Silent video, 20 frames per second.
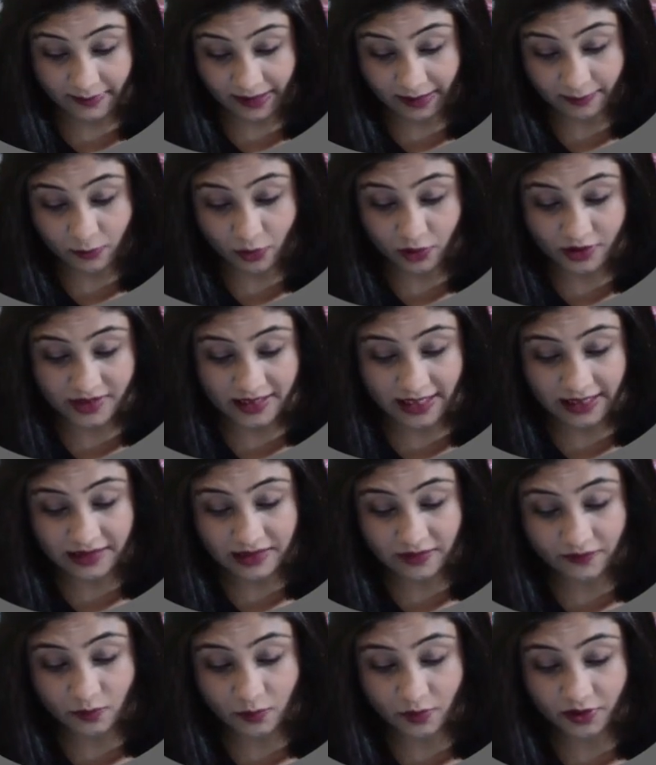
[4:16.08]
make more
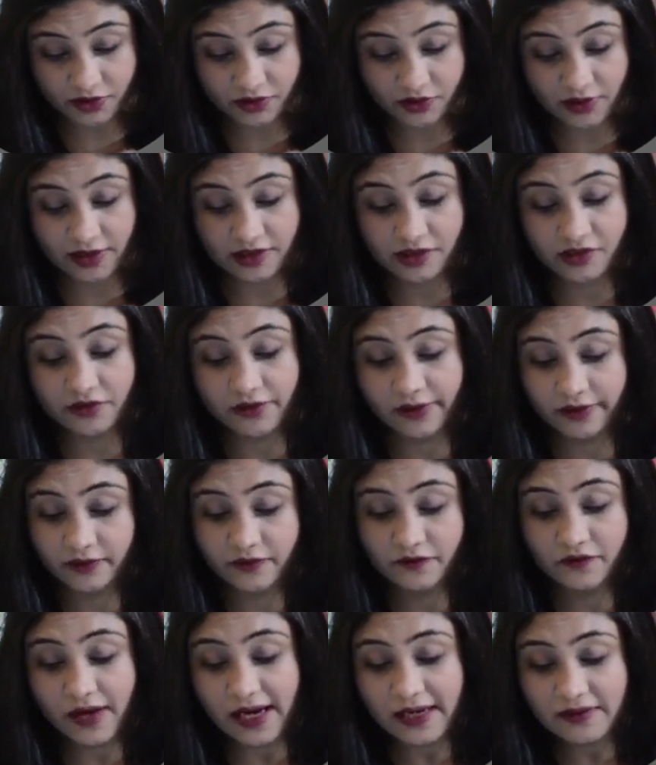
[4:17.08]
sense if you want to create it around the
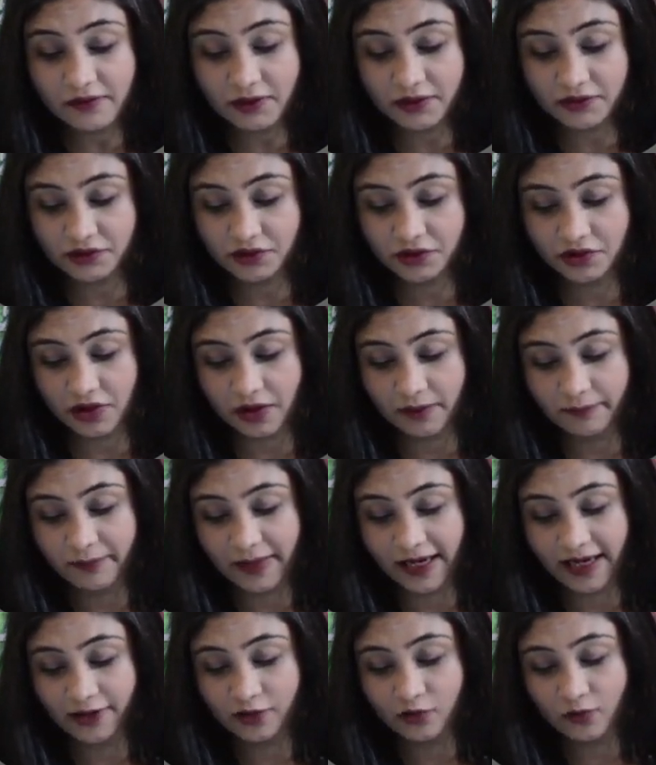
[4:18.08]
500 gram
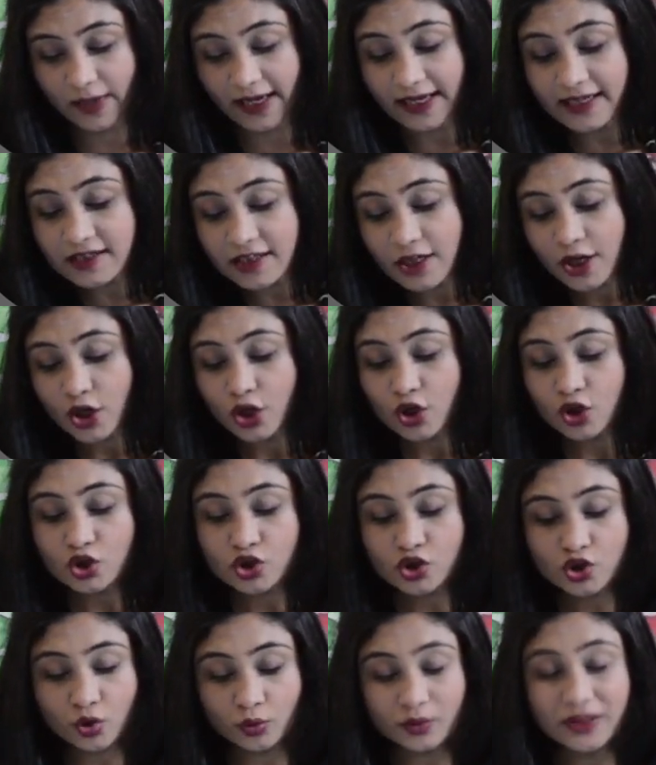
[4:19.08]
pack, right?
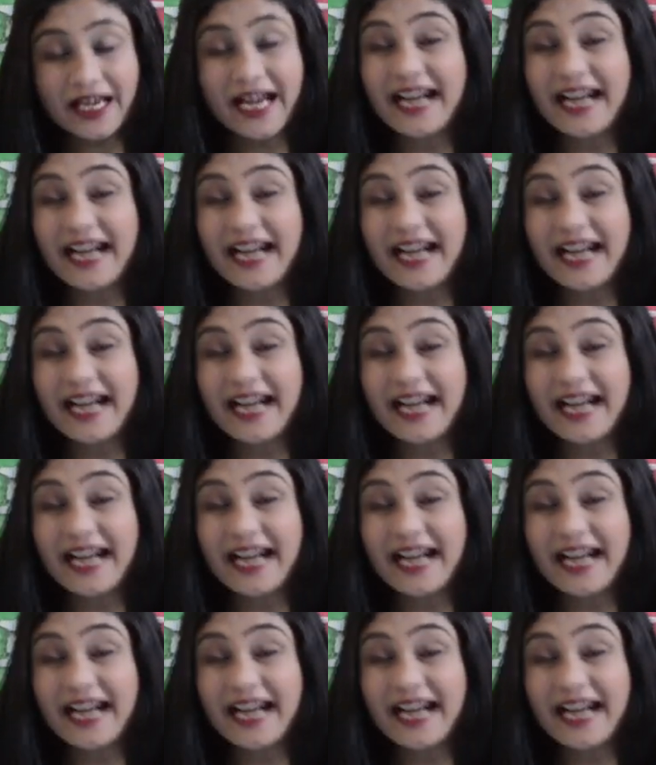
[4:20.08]
So the